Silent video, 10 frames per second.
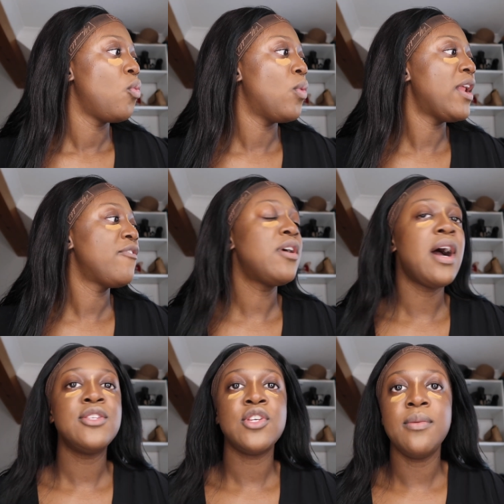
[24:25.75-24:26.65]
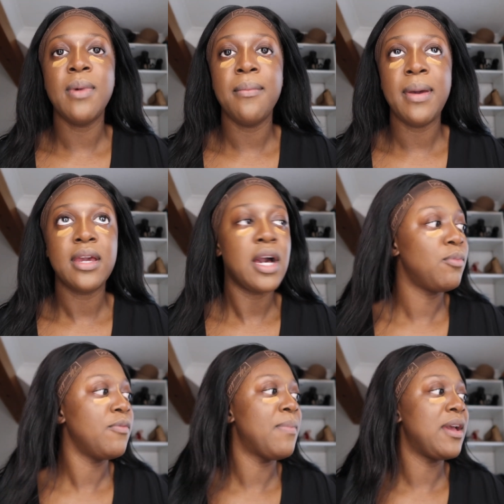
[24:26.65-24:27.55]
Whenever I do my
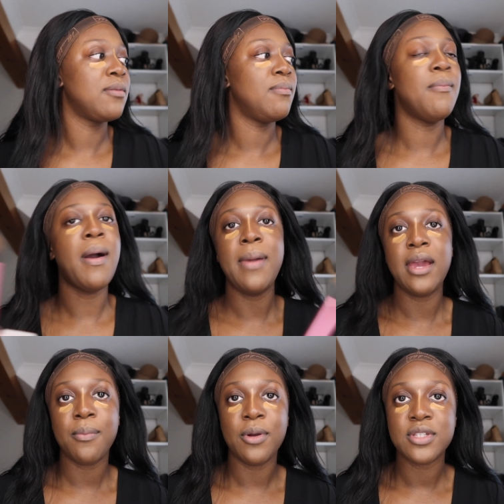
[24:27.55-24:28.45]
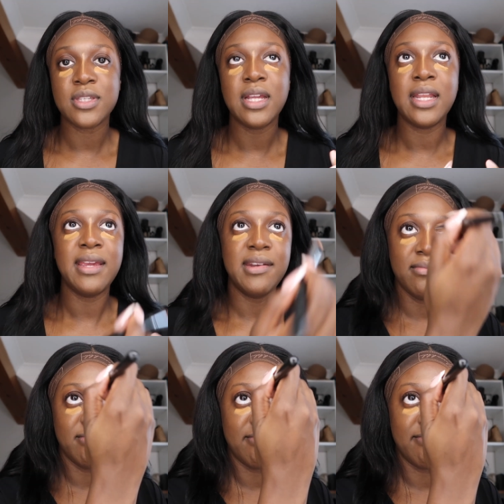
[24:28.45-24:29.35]
makeup with make when my makeup brushes are clean,